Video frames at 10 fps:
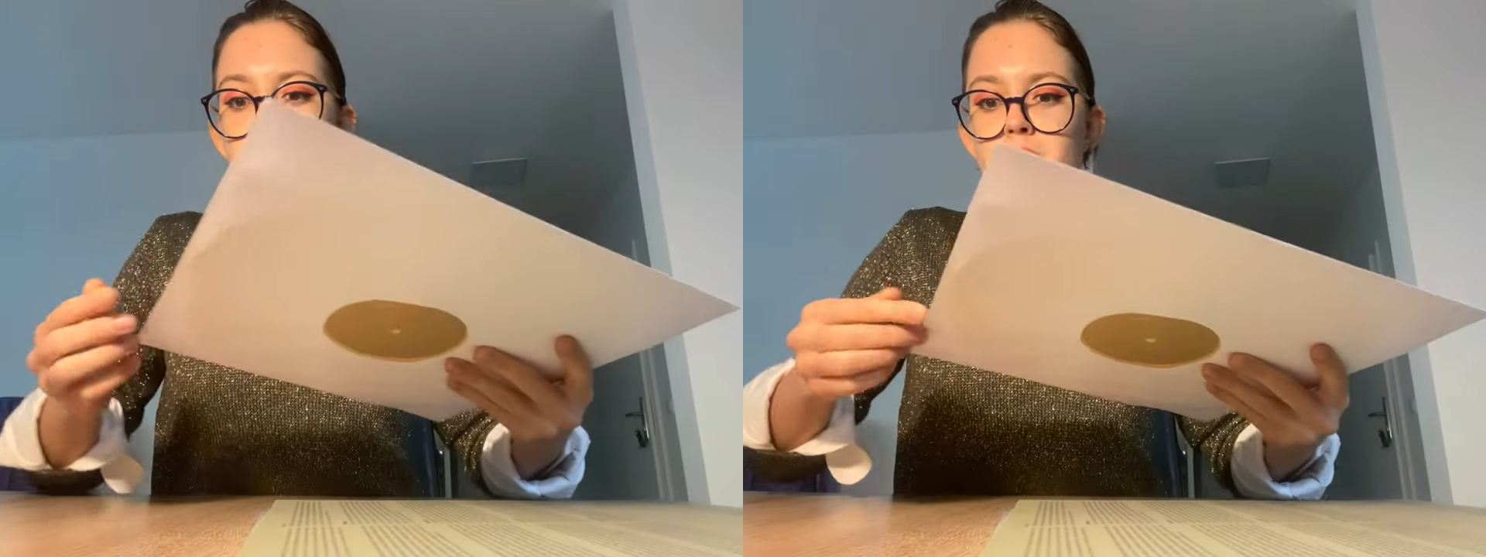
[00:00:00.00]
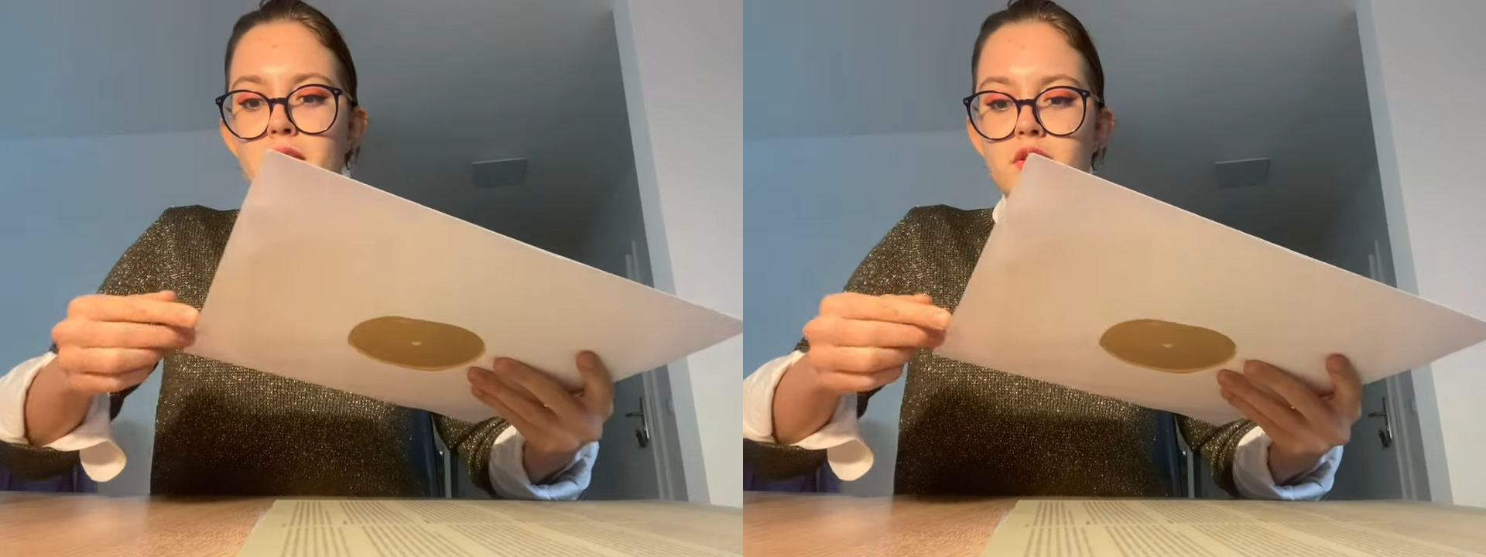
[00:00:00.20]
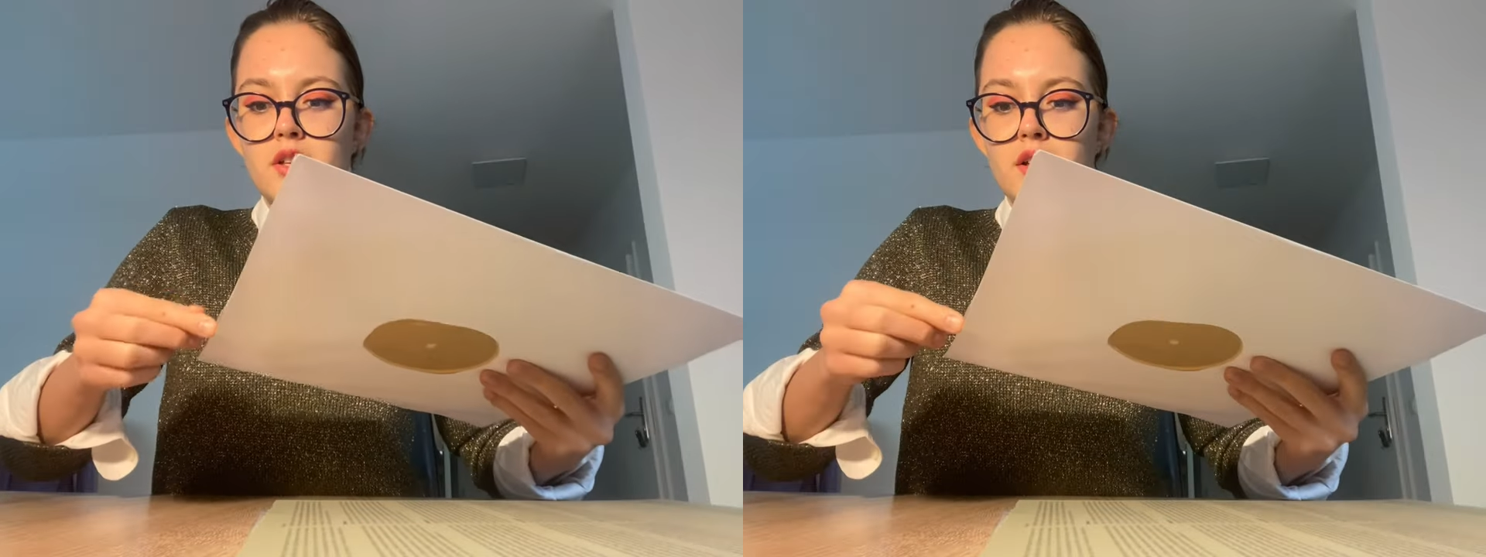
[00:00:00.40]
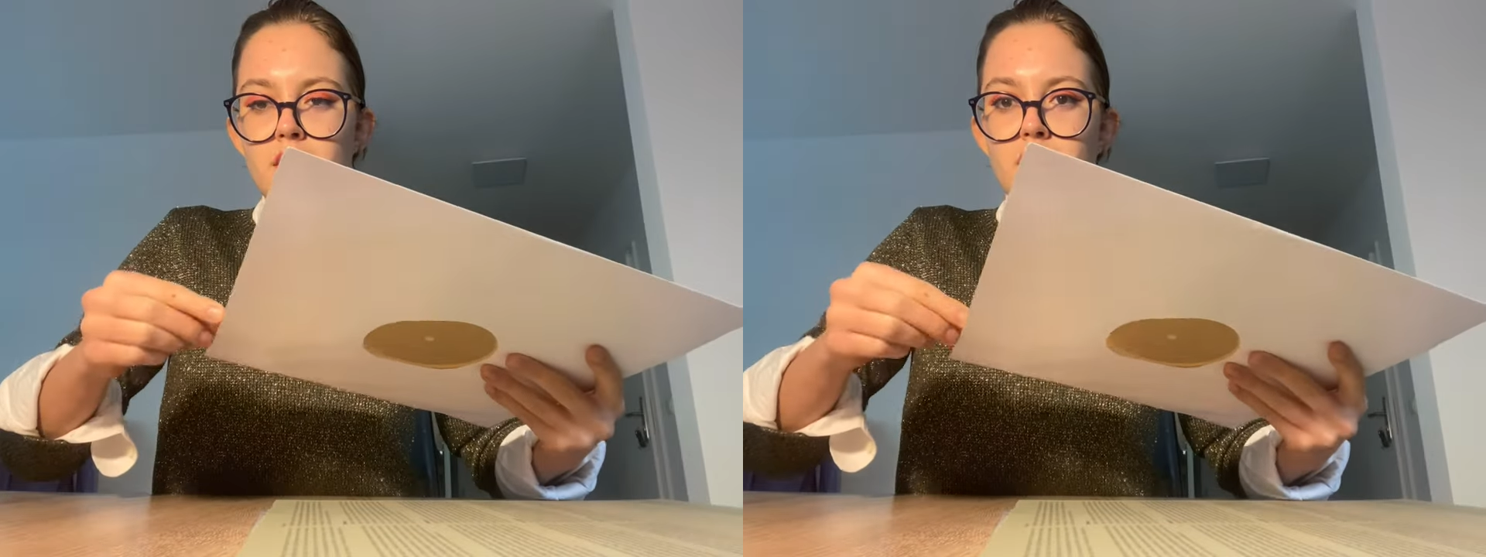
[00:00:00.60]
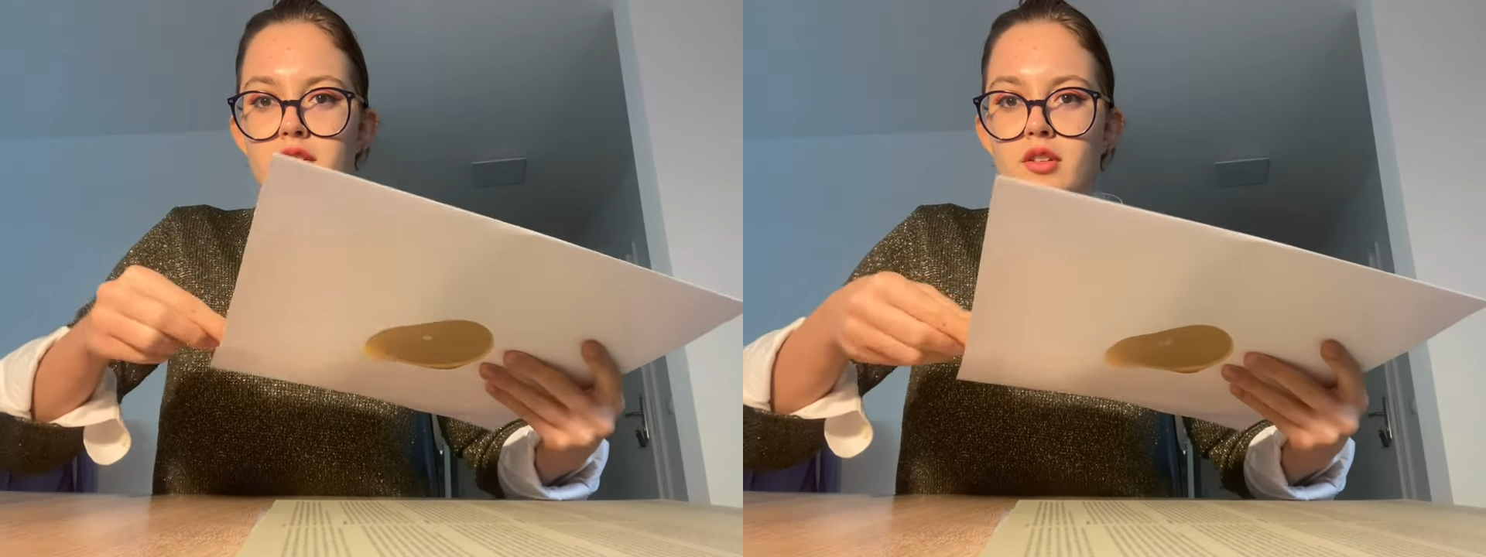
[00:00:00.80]
because I
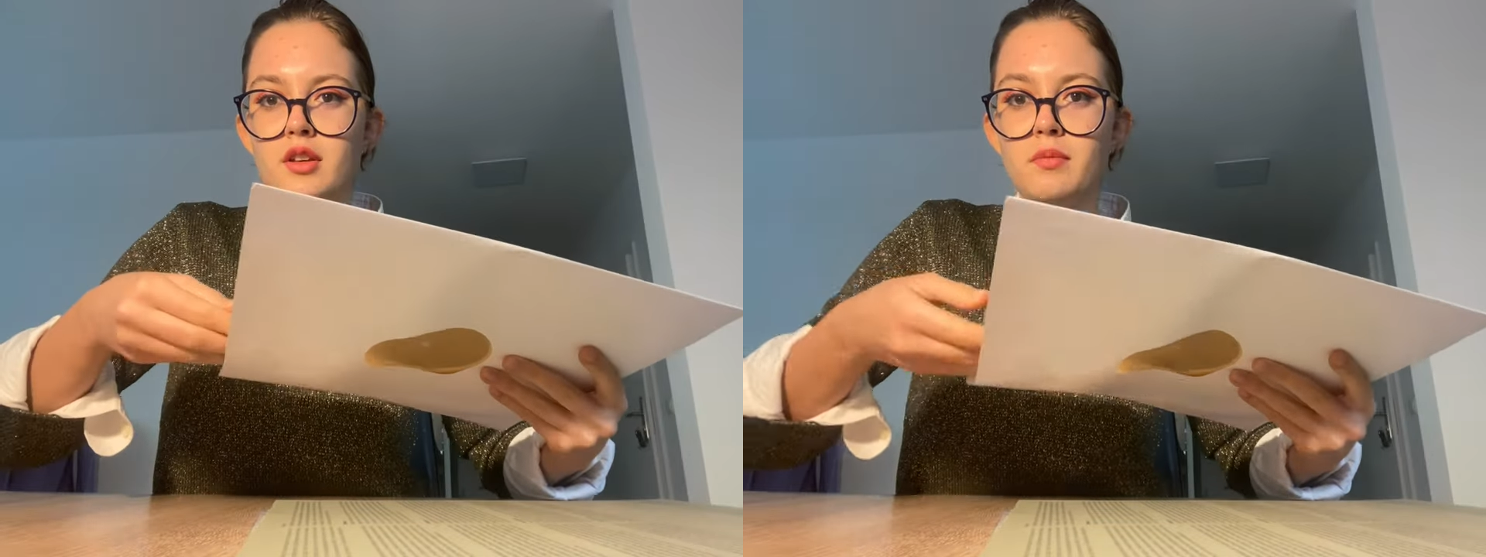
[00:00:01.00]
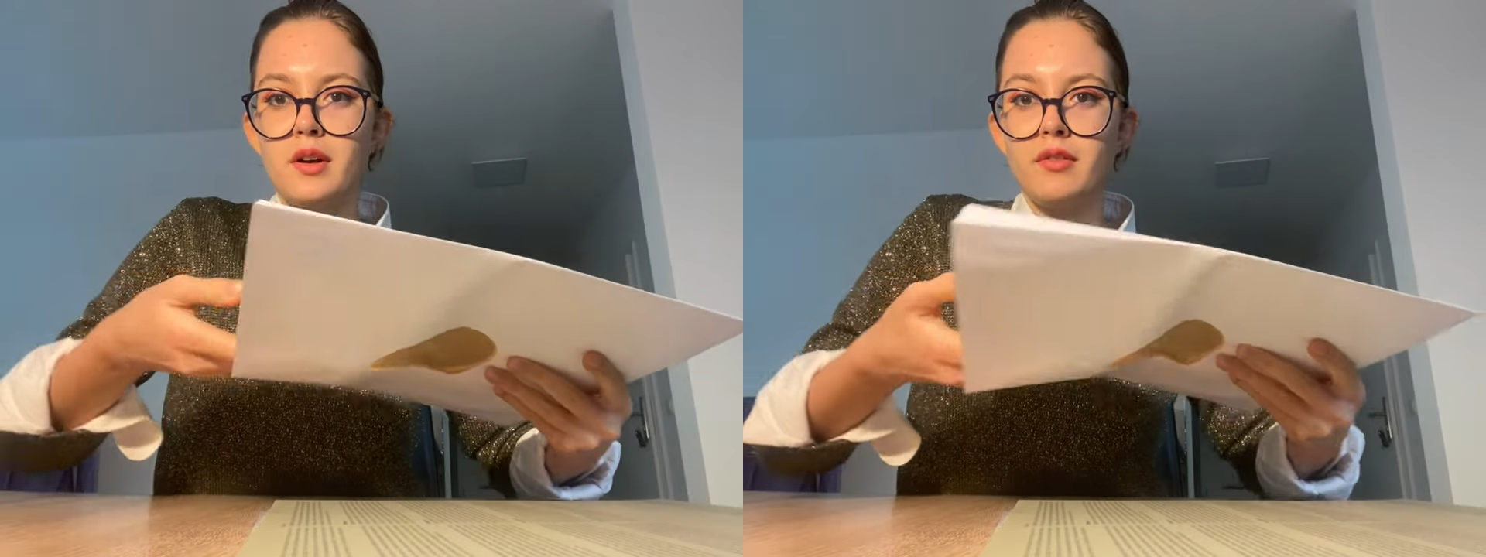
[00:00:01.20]
like to keep my